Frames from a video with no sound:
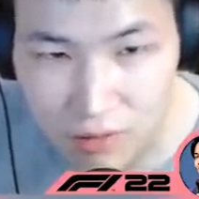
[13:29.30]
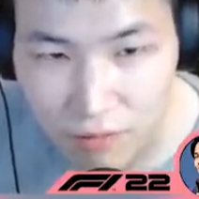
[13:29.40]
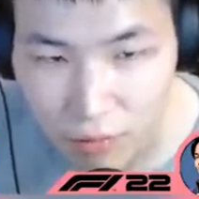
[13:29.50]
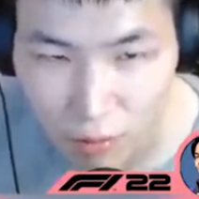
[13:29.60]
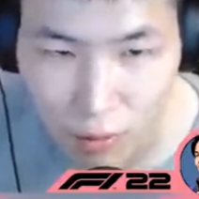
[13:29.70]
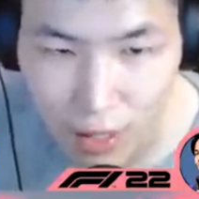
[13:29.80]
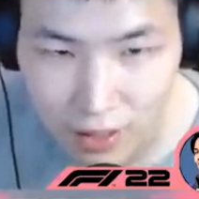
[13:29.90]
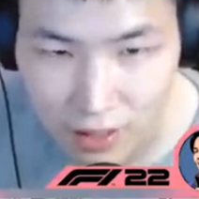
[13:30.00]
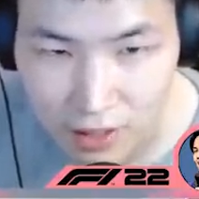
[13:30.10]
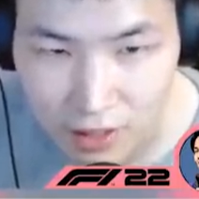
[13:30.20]
For a while
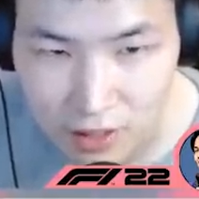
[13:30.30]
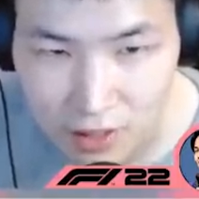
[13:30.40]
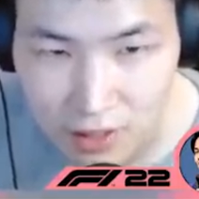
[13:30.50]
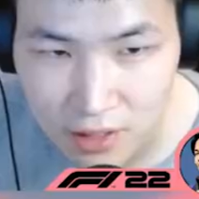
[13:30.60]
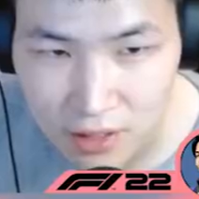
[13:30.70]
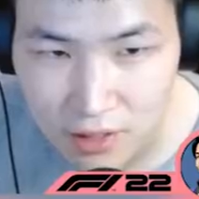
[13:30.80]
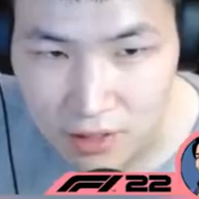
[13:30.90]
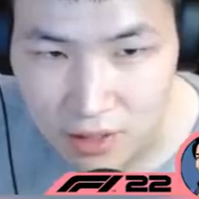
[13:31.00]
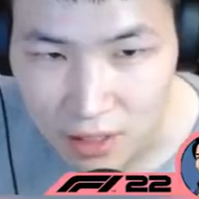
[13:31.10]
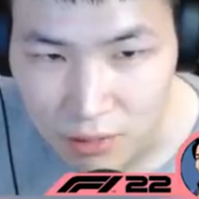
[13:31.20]
at least.
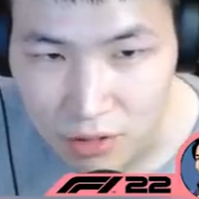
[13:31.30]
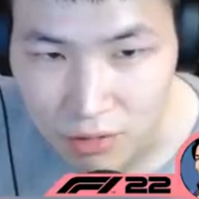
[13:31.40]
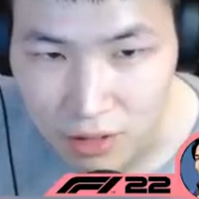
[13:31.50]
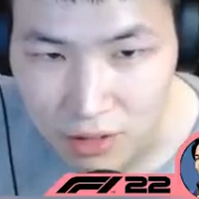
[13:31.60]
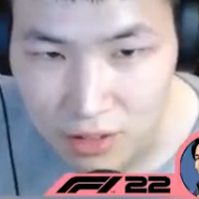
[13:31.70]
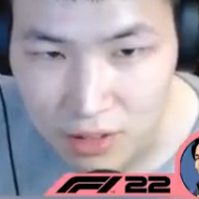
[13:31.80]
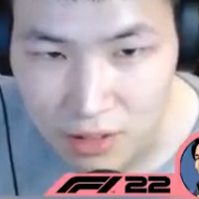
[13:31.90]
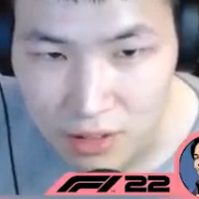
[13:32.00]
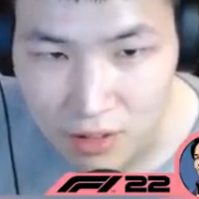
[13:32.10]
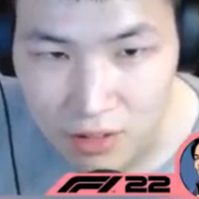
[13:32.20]
I'm sure they
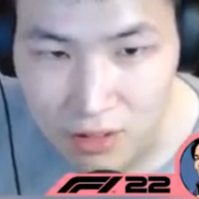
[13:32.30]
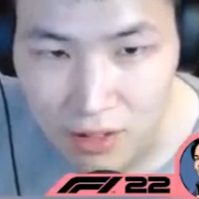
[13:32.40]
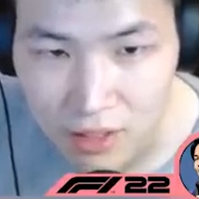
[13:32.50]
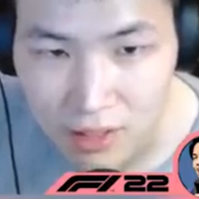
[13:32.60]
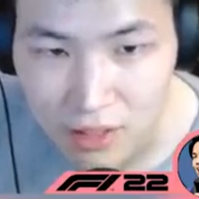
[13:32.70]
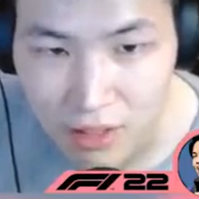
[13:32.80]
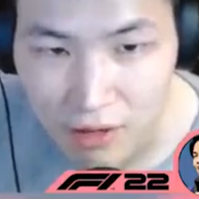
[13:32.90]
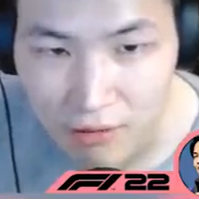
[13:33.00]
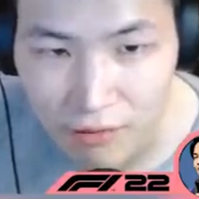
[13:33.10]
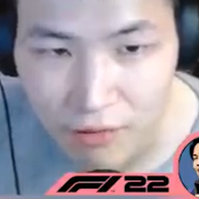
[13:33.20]
still like
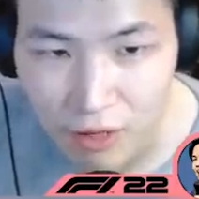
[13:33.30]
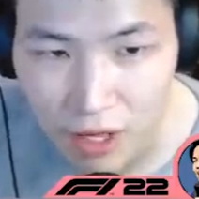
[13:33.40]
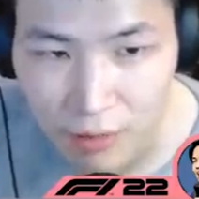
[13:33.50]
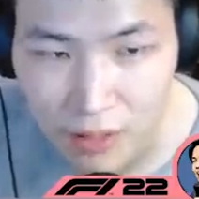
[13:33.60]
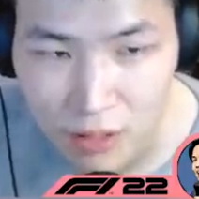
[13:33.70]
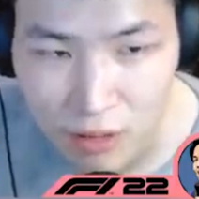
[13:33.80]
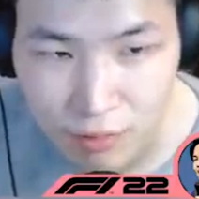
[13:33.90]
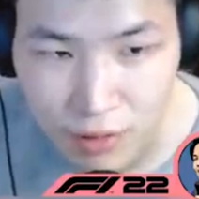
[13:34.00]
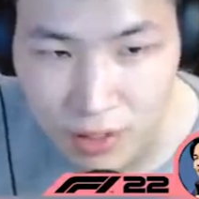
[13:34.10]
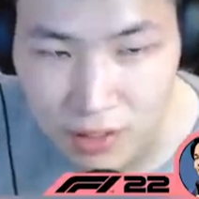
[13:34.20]
leave lobbies
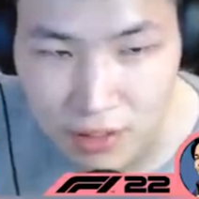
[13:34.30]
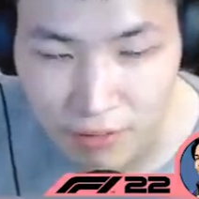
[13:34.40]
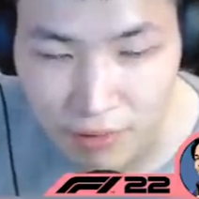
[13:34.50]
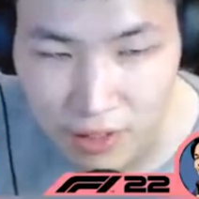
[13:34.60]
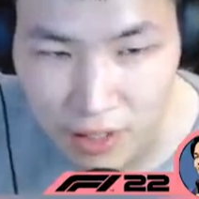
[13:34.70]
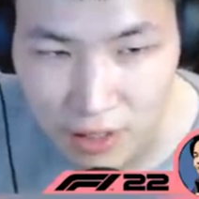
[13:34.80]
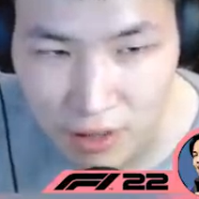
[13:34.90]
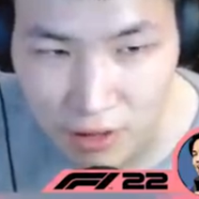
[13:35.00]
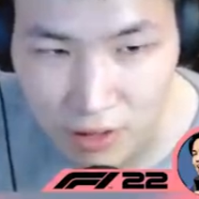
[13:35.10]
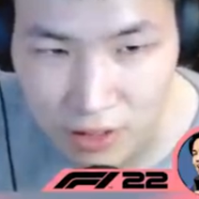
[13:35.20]
open and stuff like that,
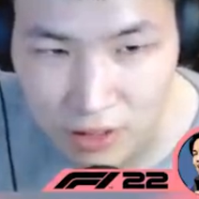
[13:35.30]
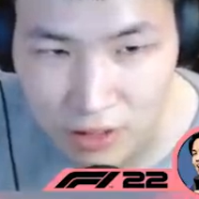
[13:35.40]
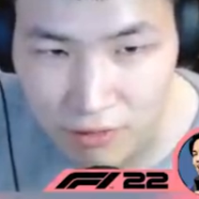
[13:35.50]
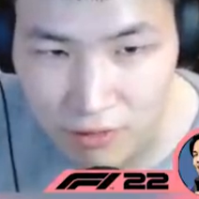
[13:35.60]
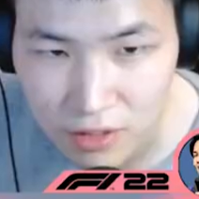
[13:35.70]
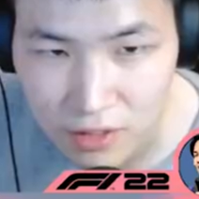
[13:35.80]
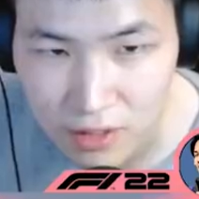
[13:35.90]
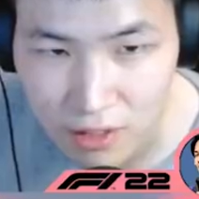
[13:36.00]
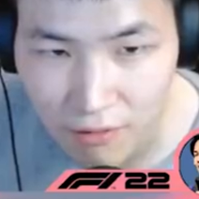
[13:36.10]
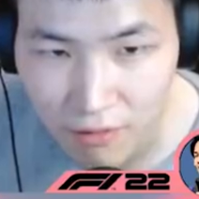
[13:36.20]
online servers and
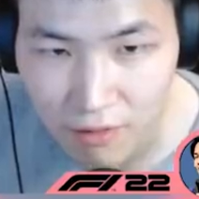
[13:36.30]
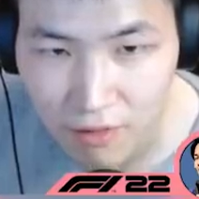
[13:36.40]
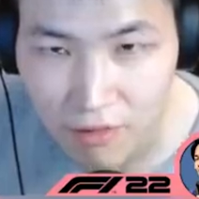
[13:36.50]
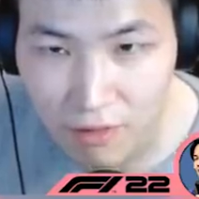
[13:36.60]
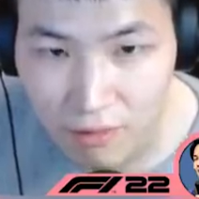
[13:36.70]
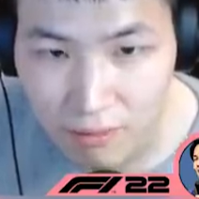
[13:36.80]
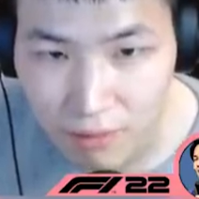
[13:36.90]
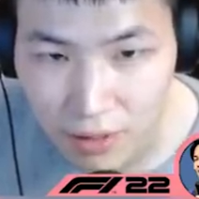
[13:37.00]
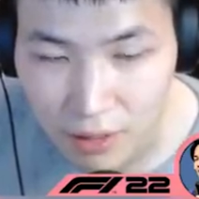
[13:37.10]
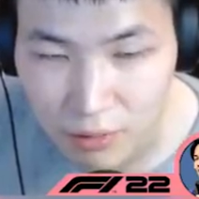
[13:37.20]
stuff.
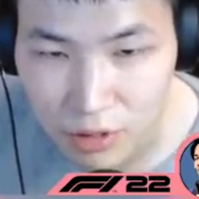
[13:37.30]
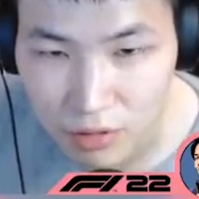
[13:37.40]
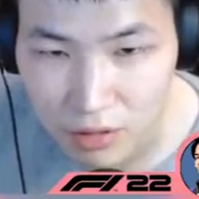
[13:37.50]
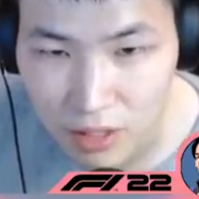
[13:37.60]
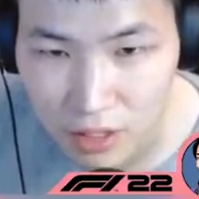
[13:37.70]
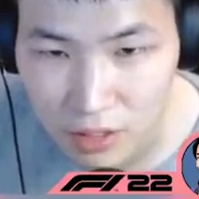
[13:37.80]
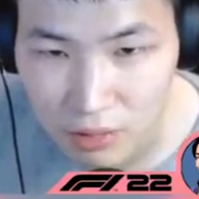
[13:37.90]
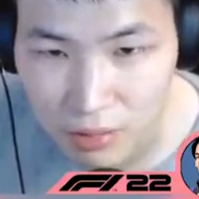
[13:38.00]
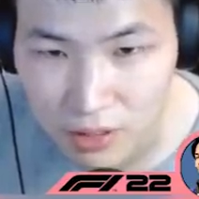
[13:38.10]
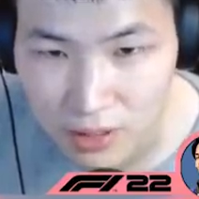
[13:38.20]
But I'm sure
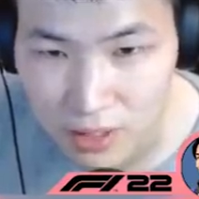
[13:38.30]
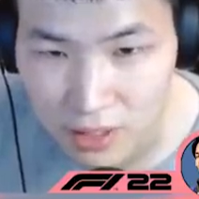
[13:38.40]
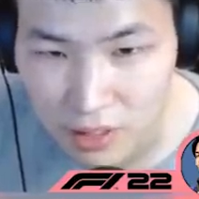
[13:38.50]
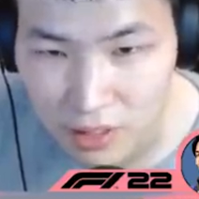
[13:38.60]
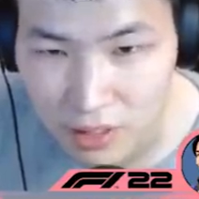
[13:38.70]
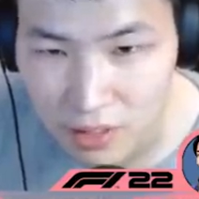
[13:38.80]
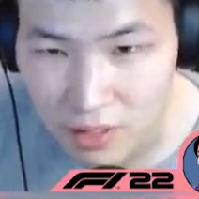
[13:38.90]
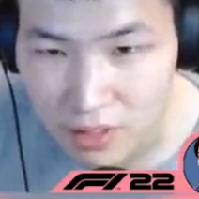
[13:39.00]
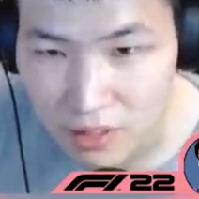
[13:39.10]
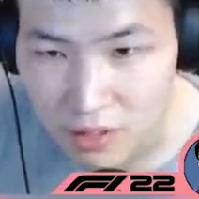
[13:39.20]
100%
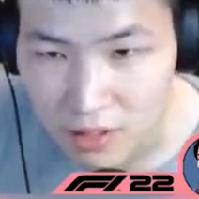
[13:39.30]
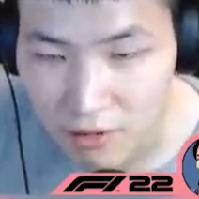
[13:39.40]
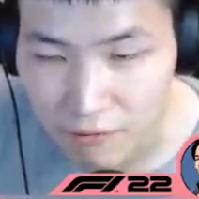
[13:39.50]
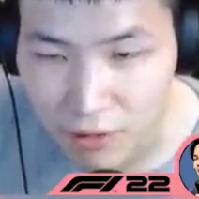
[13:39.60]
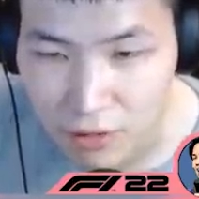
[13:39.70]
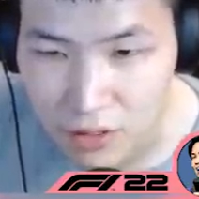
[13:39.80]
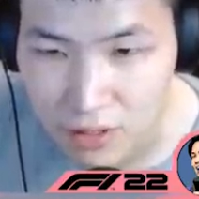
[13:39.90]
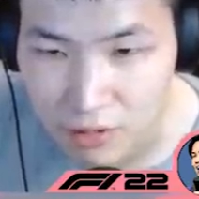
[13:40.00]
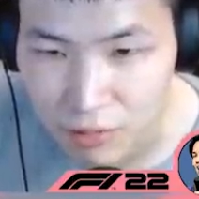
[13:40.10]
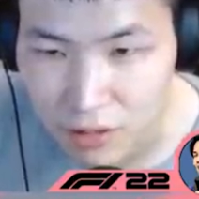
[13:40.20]
they're focusing
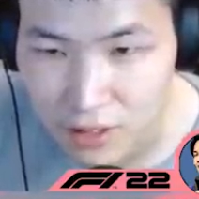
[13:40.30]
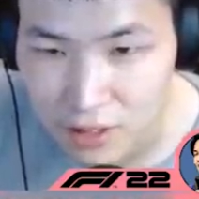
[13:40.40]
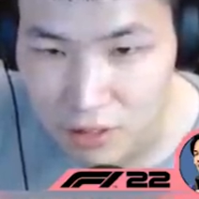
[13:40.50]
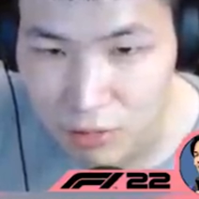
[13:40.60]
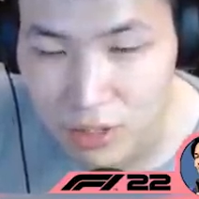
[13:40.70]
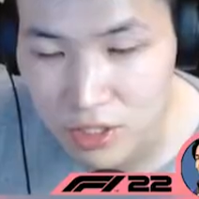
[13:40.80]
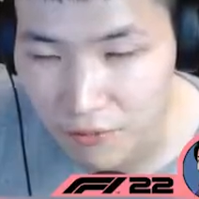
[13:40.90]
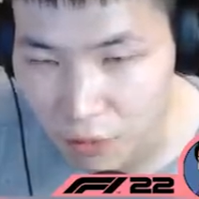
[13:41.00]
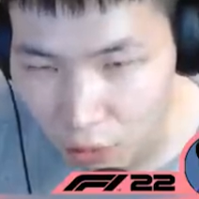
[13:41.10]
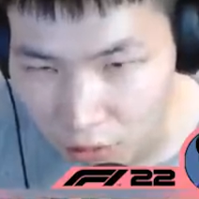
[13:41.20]
on release, which of
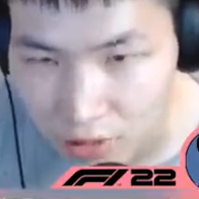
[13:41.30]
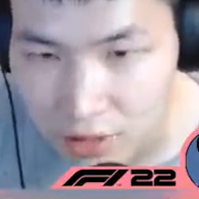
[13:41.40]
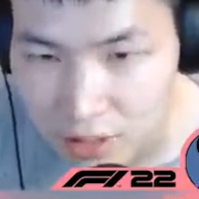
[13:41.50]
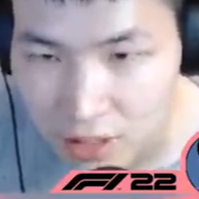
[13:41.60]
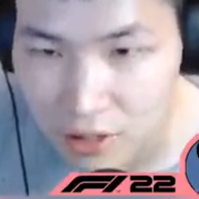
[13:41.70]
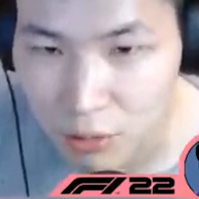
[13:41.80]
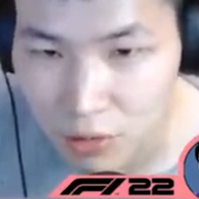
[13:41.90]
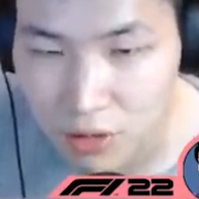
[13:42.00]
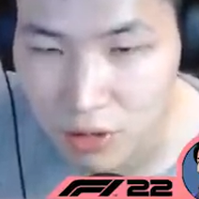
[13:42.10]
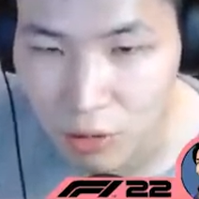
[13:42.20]
course
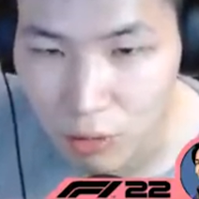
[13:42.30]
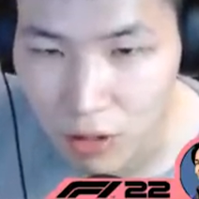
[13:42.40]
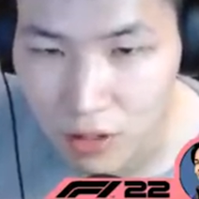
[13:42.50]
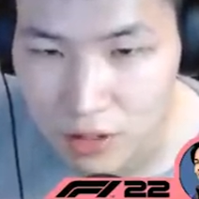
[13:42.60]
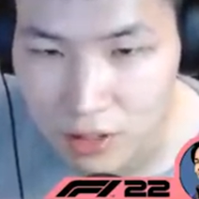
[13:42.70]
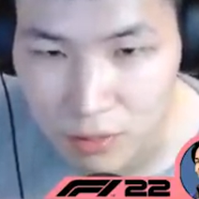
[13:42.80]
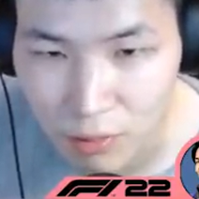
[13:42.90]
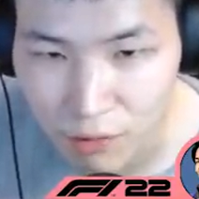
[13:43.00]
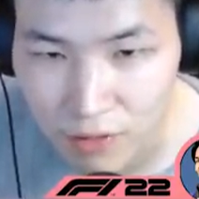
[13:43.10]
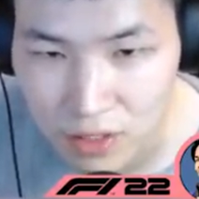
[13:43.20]
will go wrong because
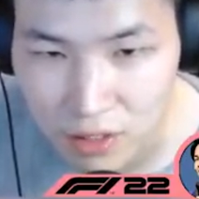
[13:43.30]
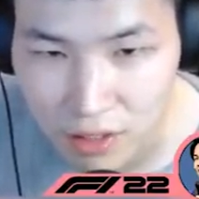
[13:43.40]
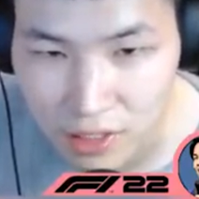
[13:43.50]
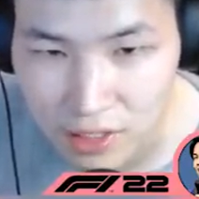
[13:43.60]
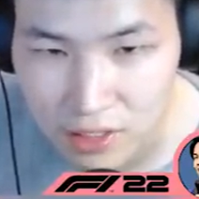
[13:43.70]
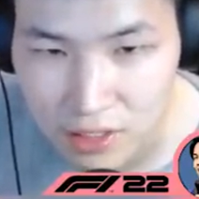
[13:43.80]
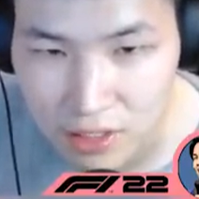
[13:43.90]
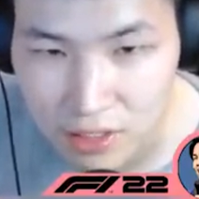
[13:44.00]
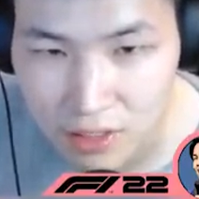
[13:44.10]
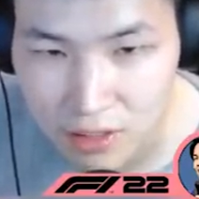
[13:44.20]
Murphy's Law is a
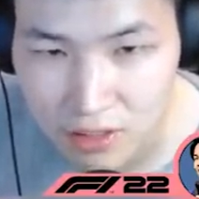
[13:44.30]
thing.